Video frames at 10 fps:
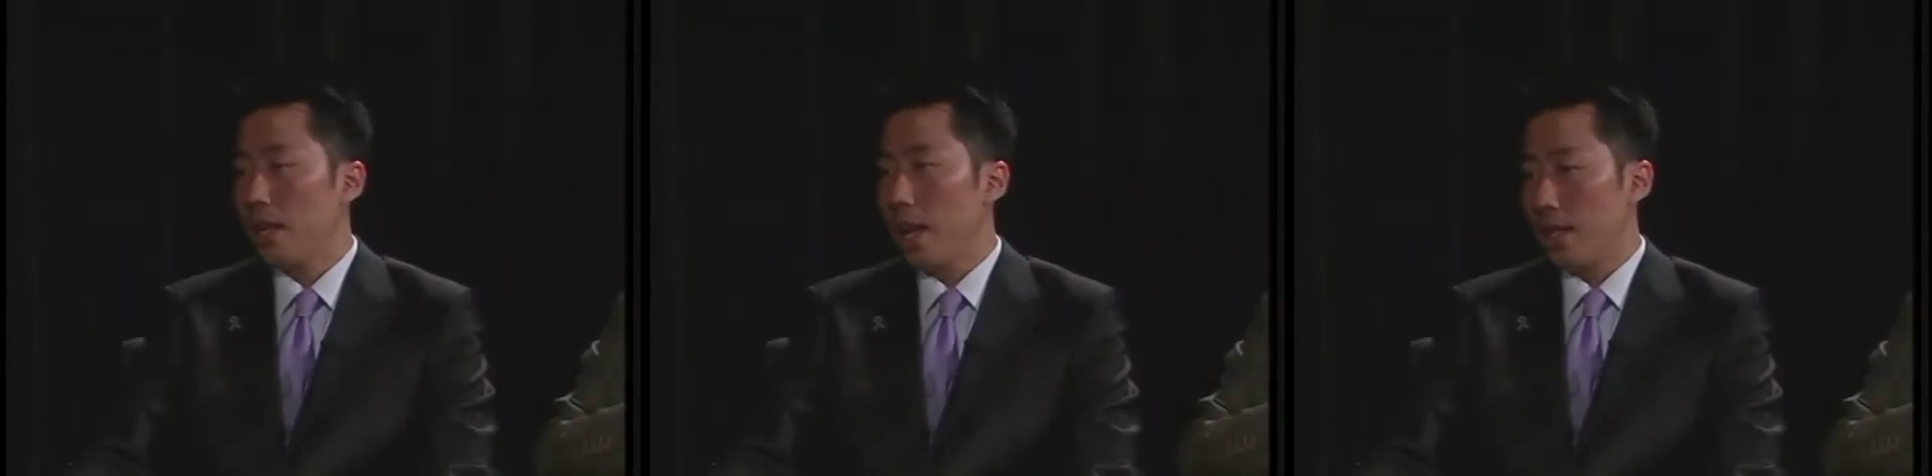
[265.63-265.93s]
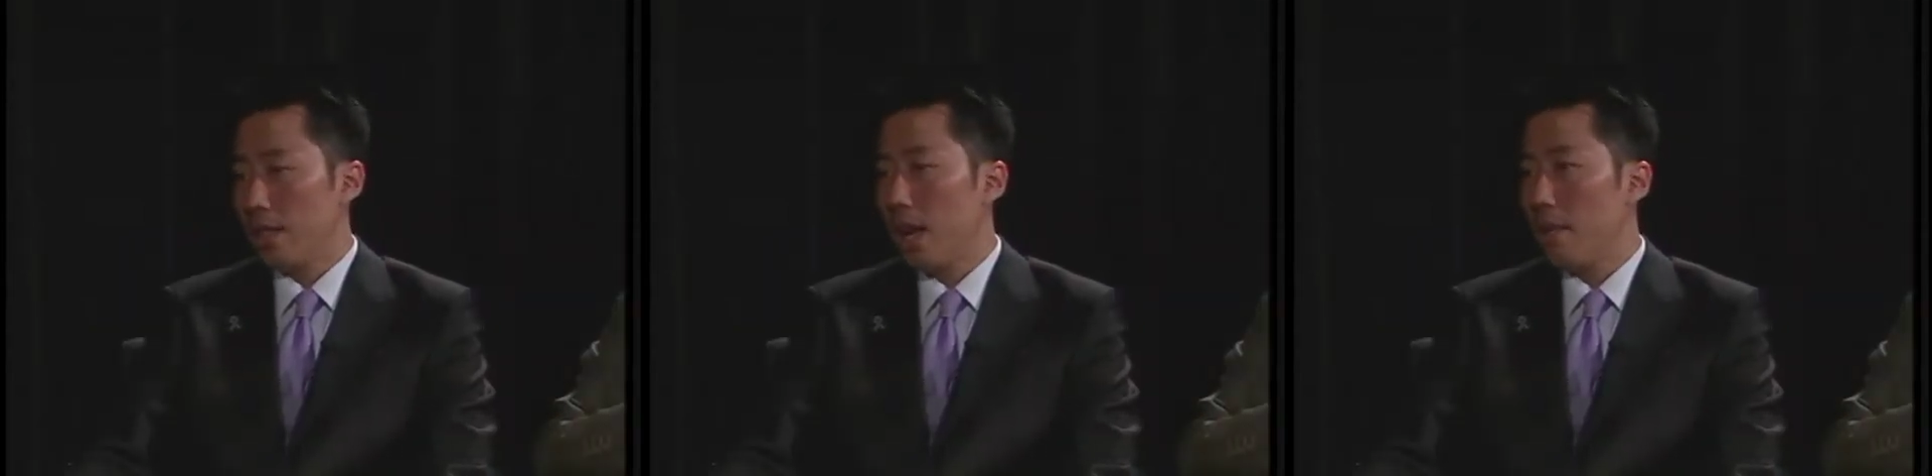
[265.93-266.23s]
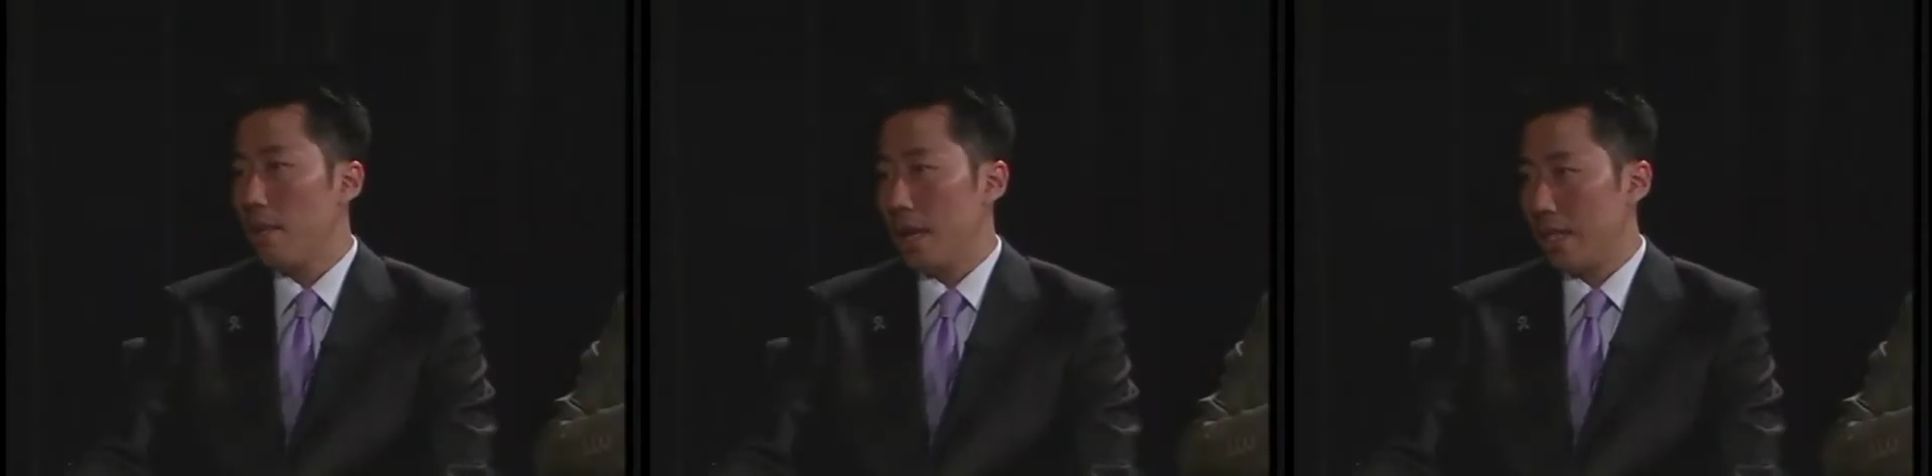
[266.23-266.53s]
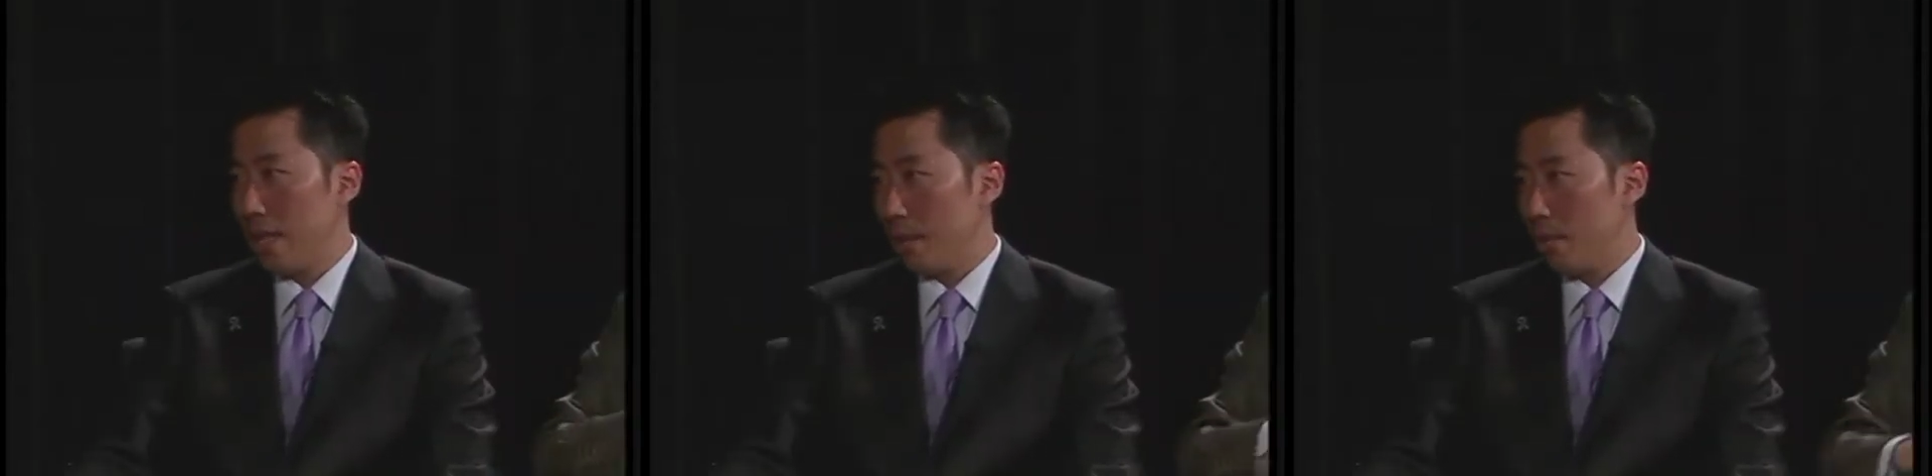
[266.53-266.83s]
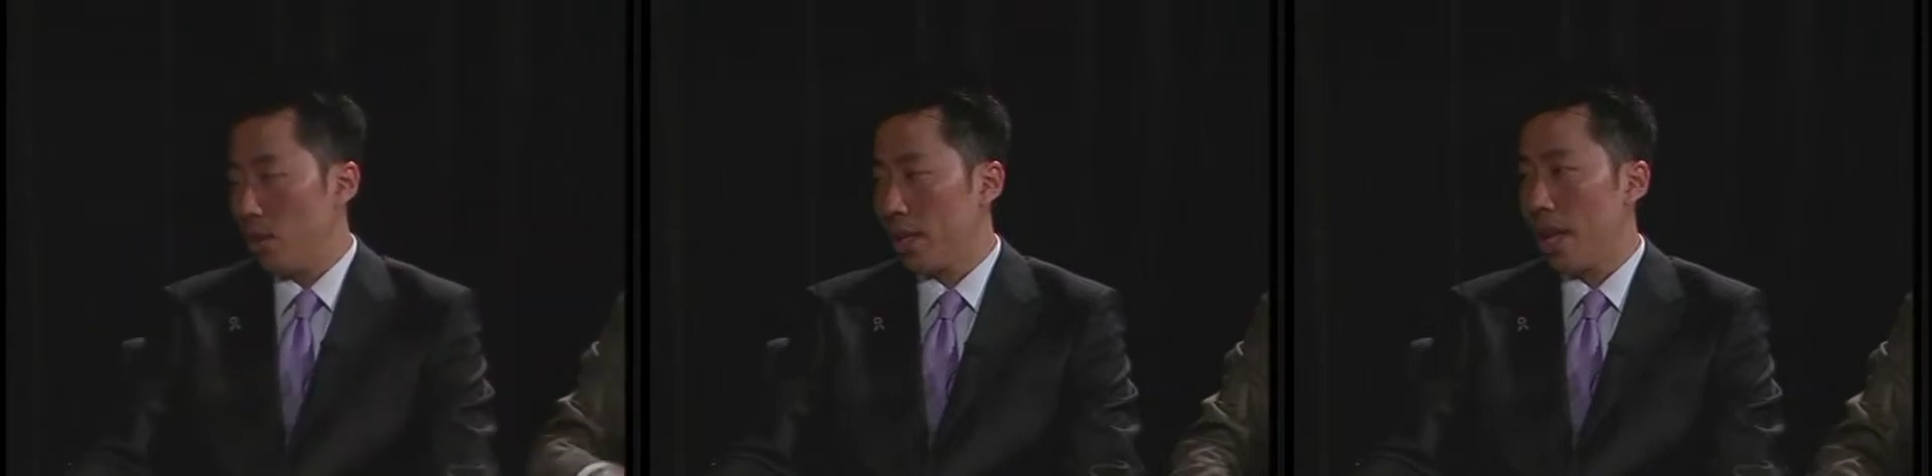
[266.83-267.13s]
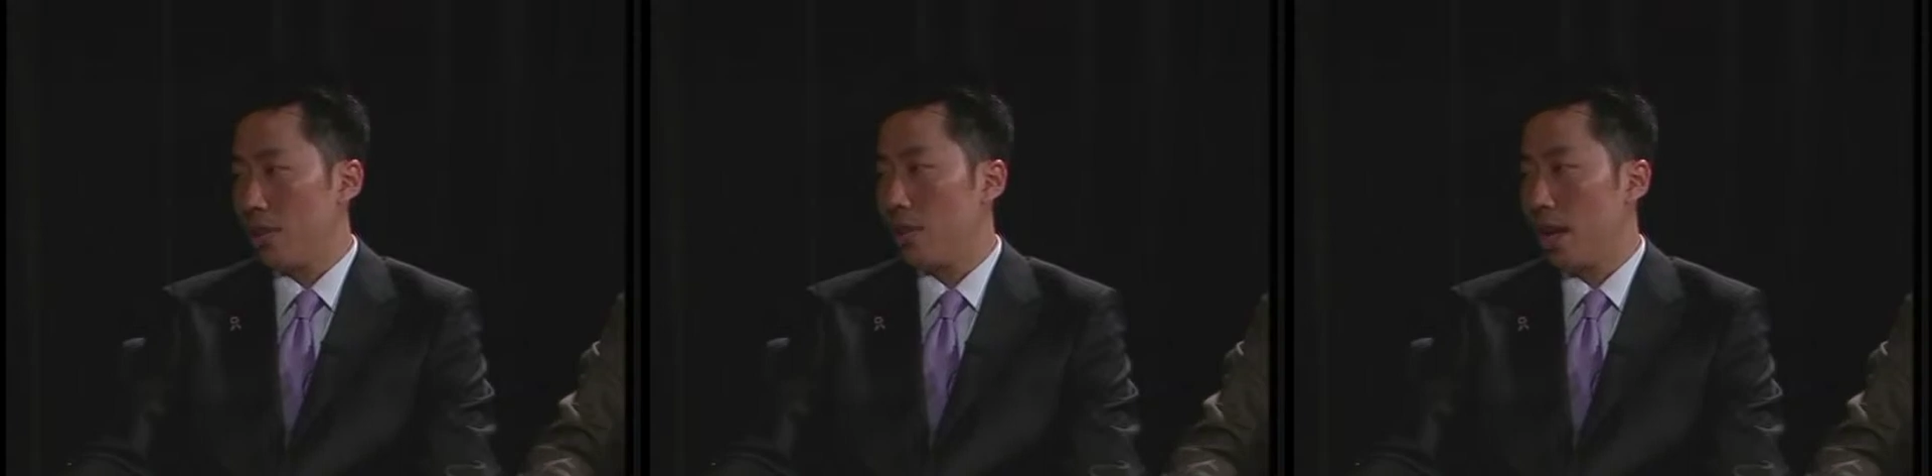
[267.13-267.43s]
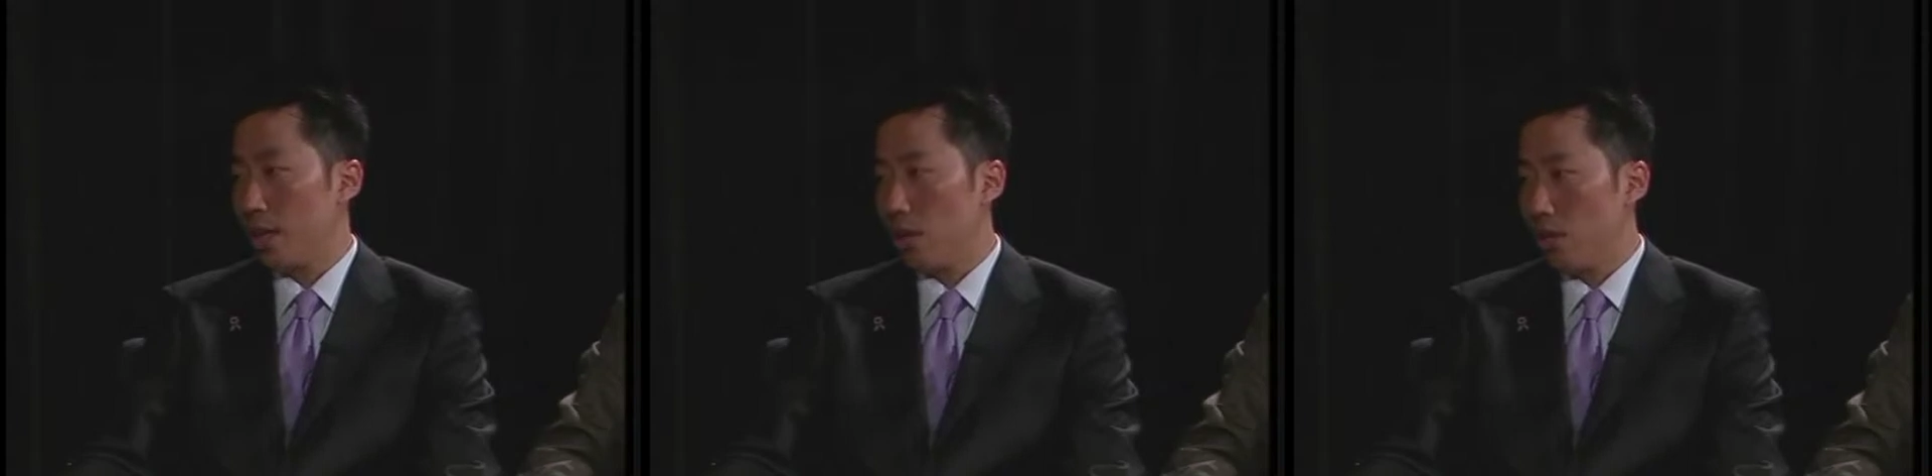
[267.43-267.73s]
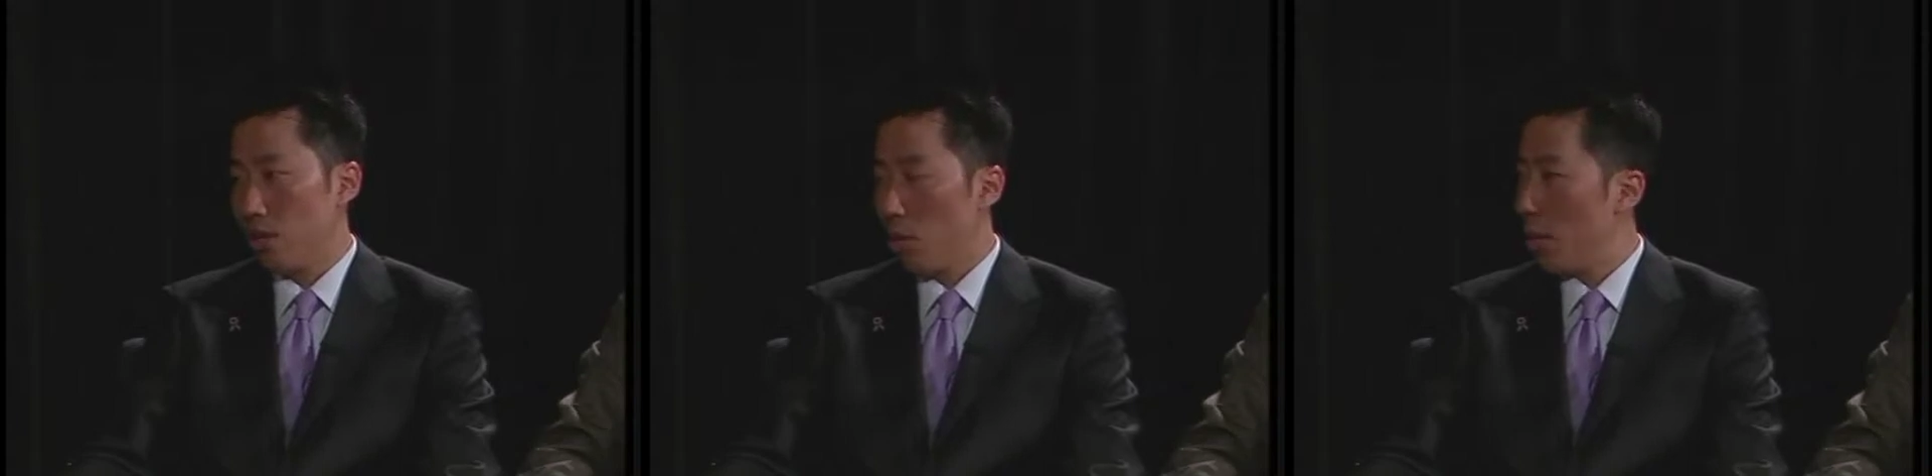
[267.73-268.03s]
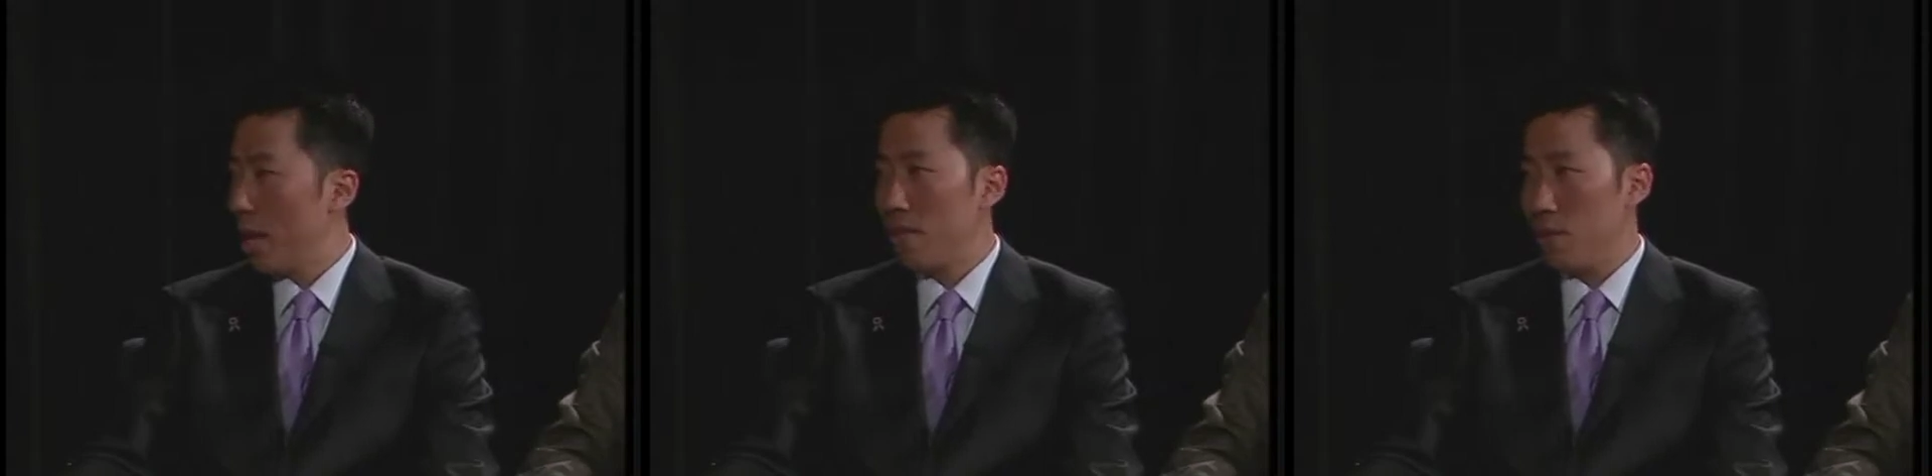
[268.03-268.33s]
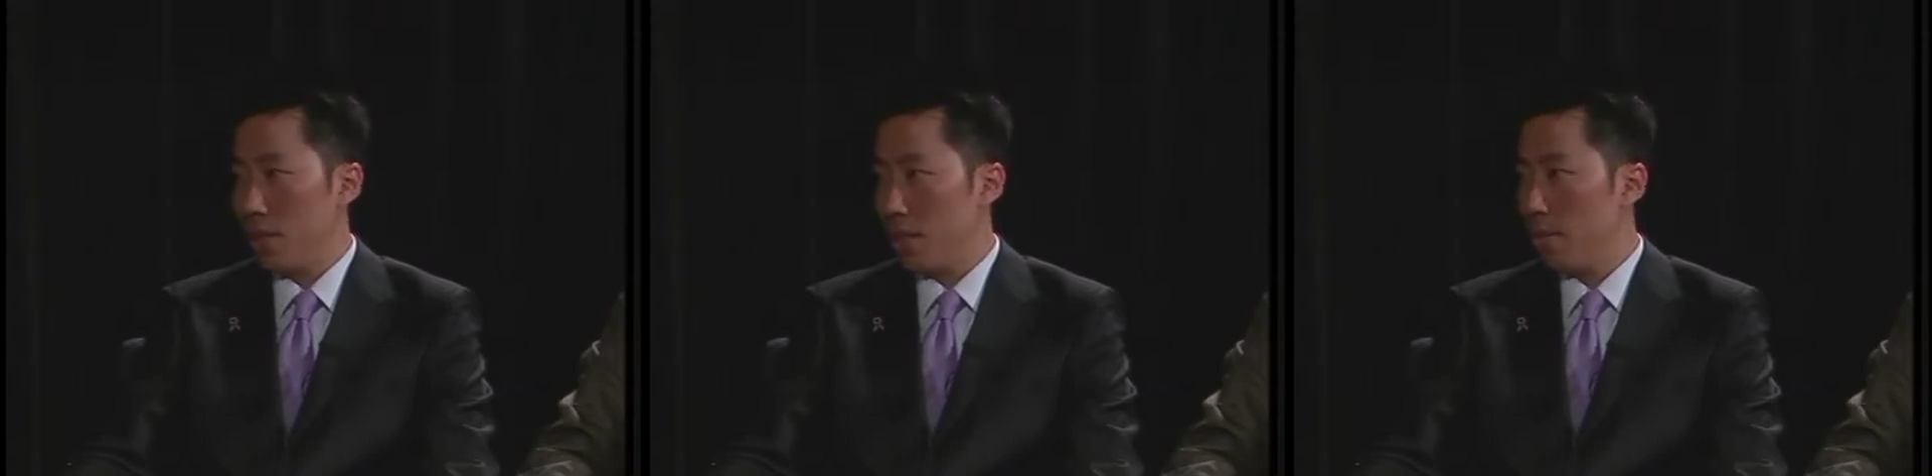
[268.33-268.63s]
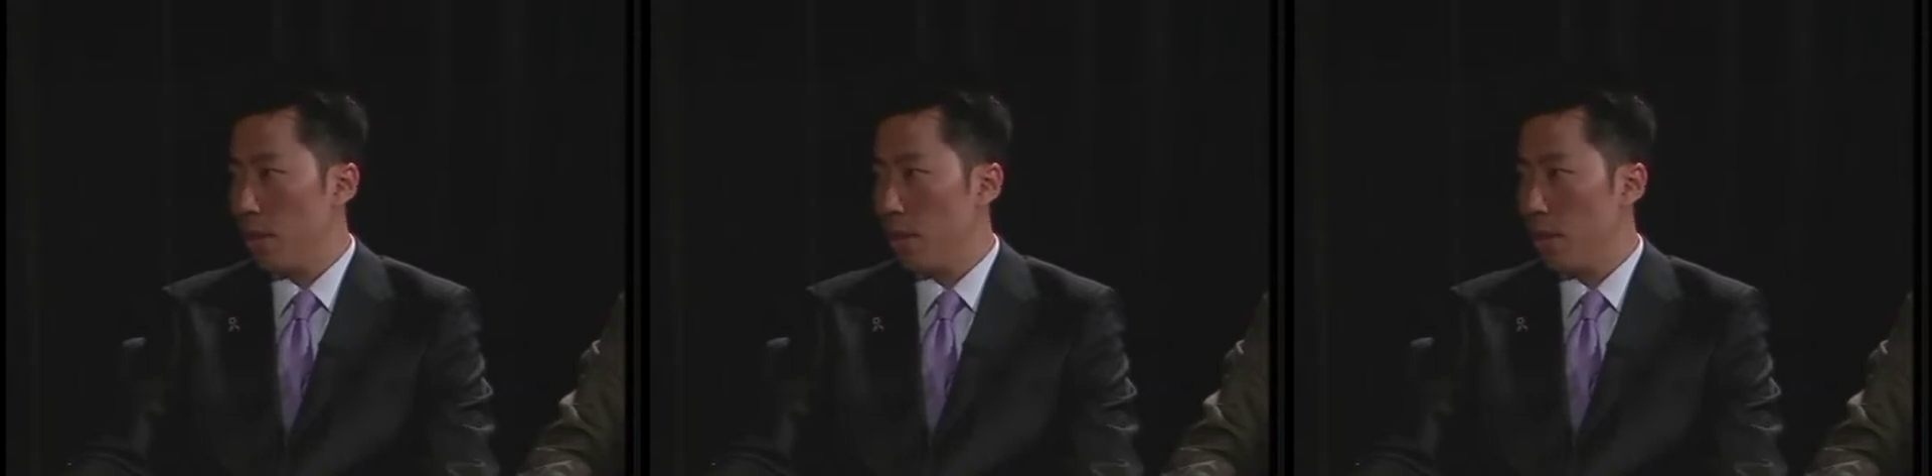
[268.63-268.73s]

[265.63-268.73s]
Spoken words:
at the time of mastectomy or cancer diagnosis, for whatever reason,